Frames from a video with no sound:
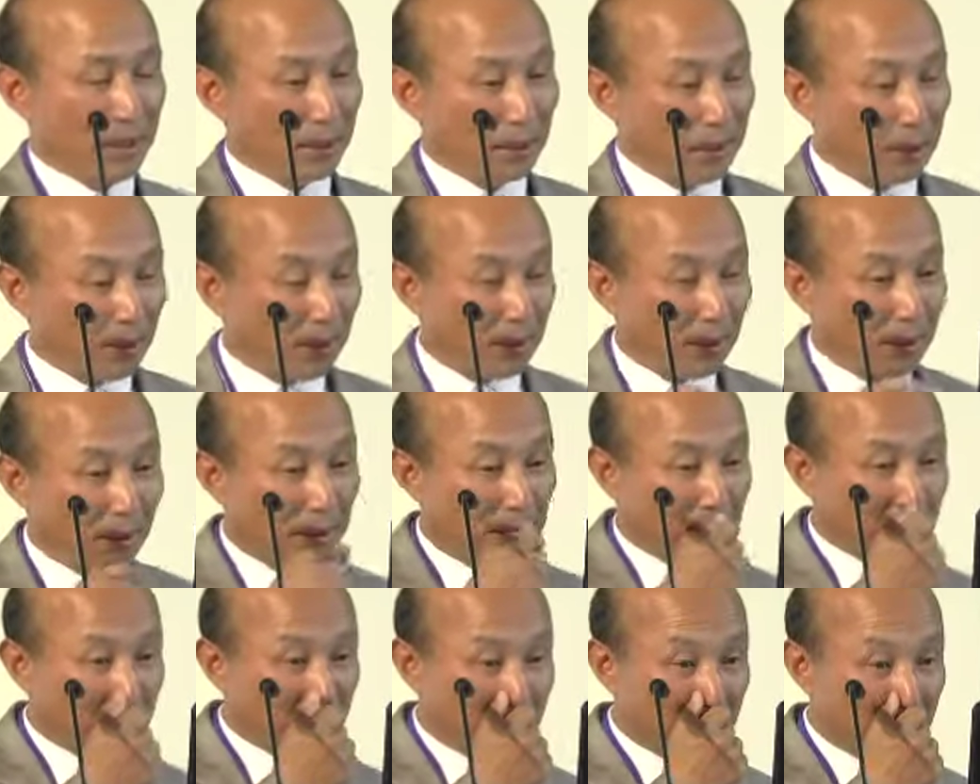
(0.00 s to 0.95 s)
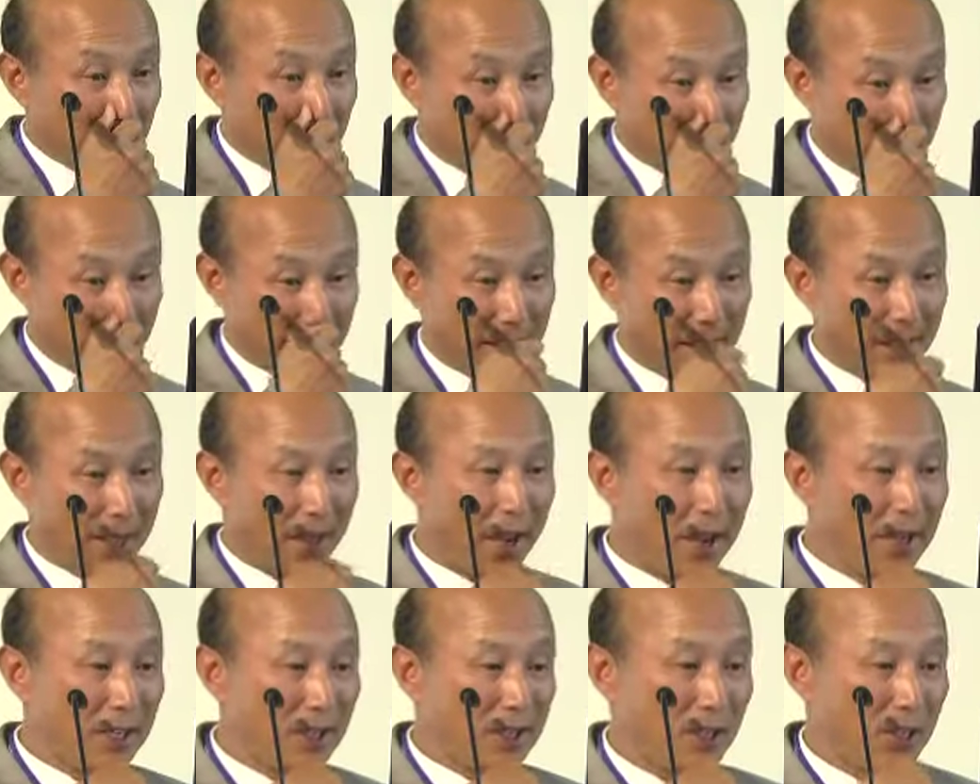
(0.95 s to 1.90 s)
So the
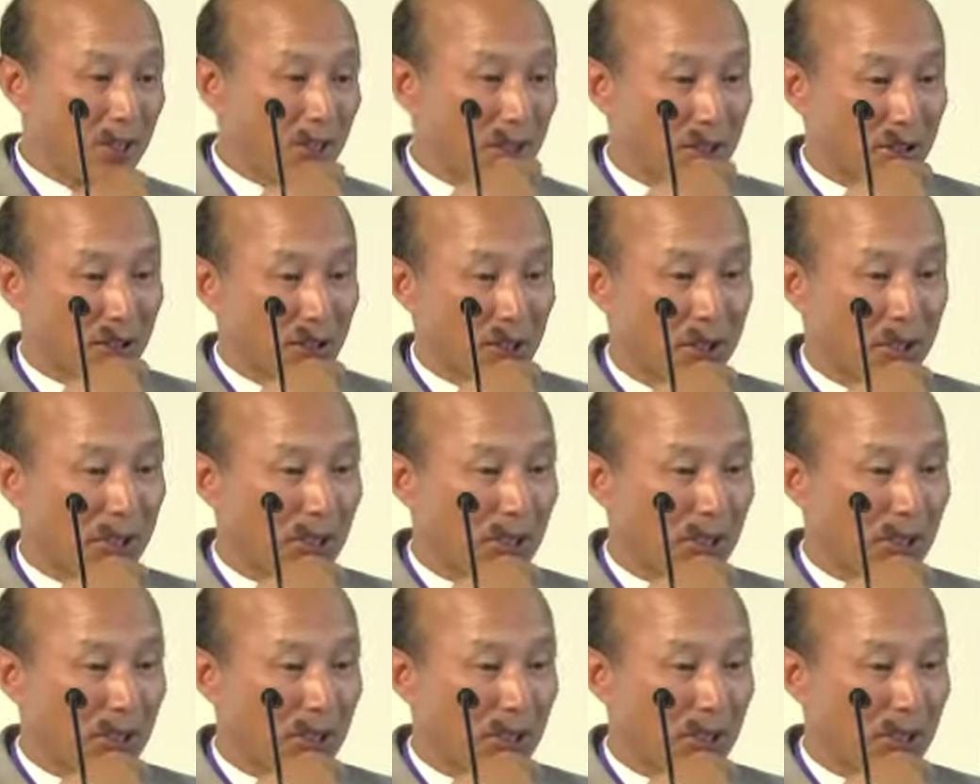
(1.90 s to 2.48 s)
ages,